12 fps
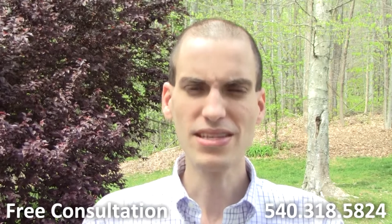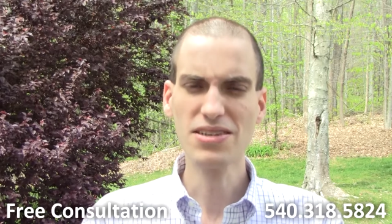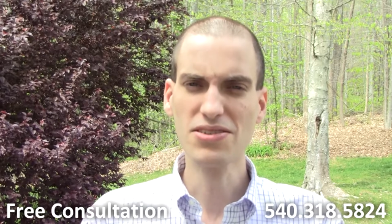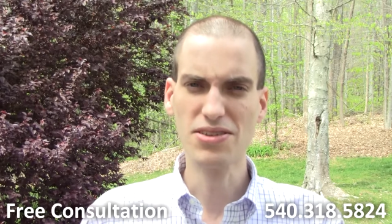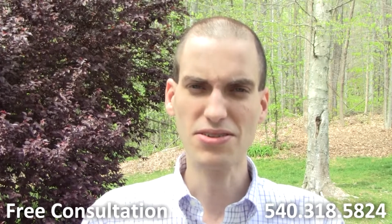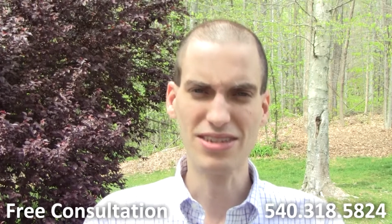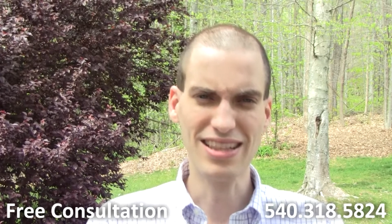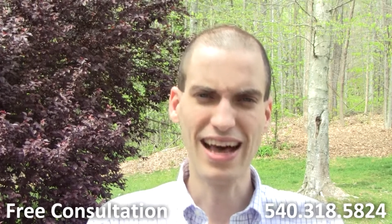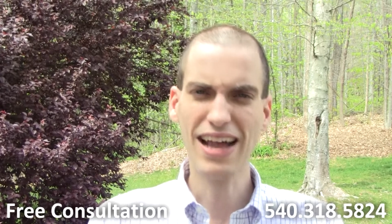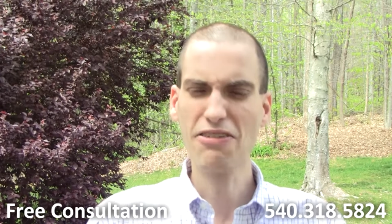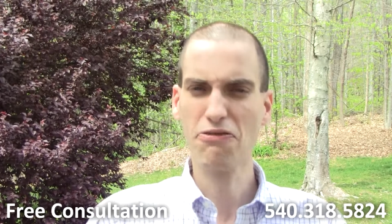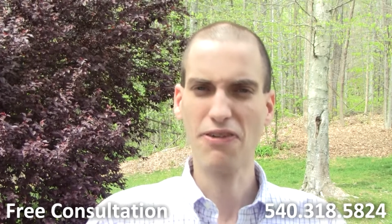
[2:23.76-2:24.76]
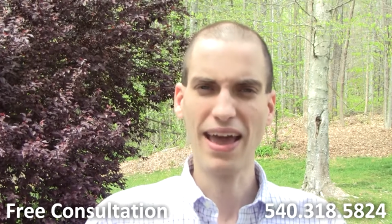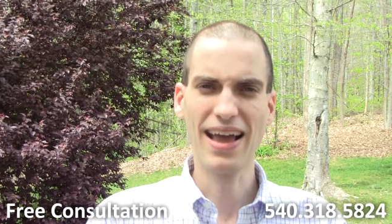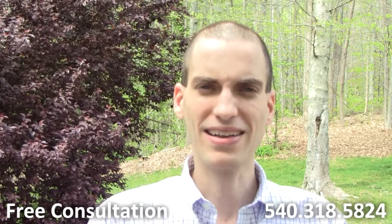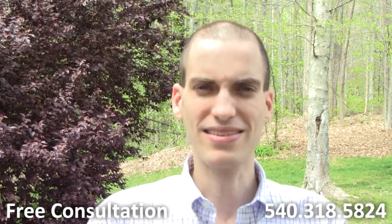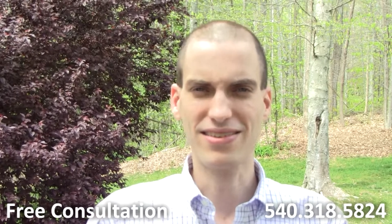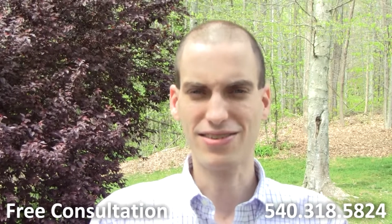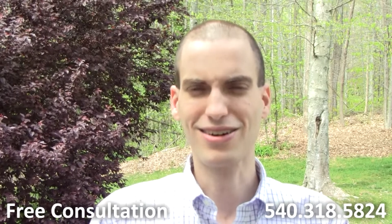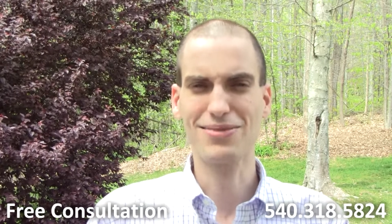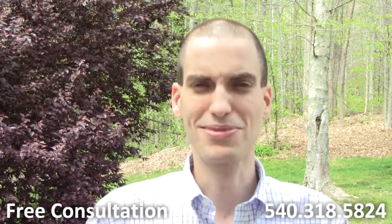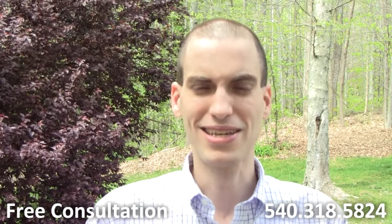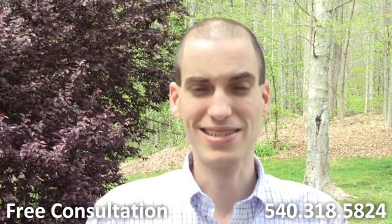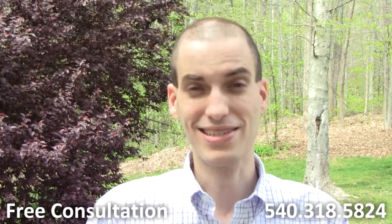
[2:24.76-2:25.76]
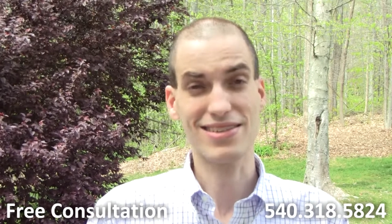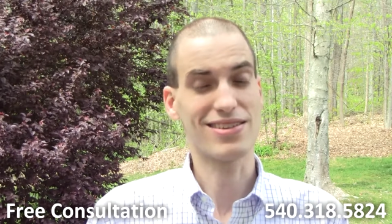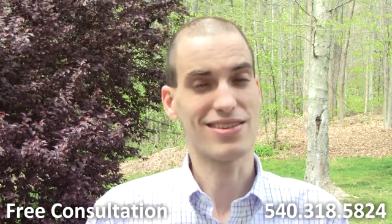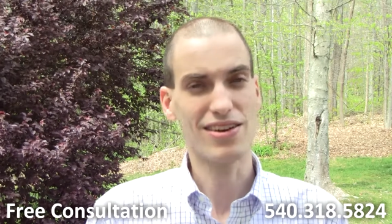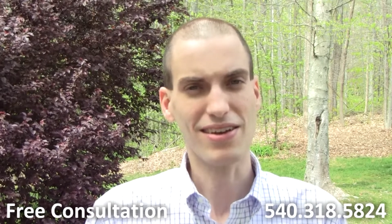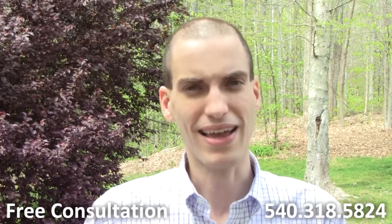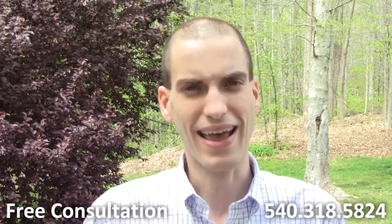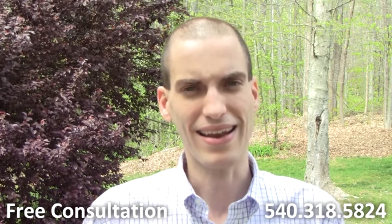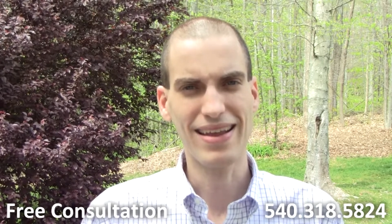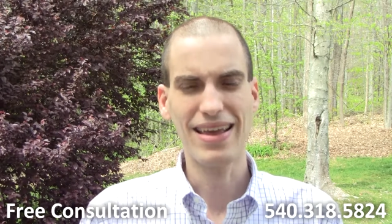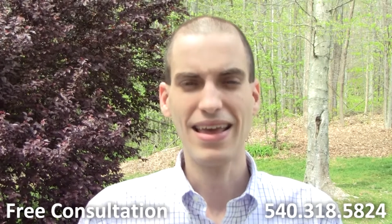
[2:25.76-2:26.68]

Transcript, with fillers: So there's a lot of facts and circumstances to look at,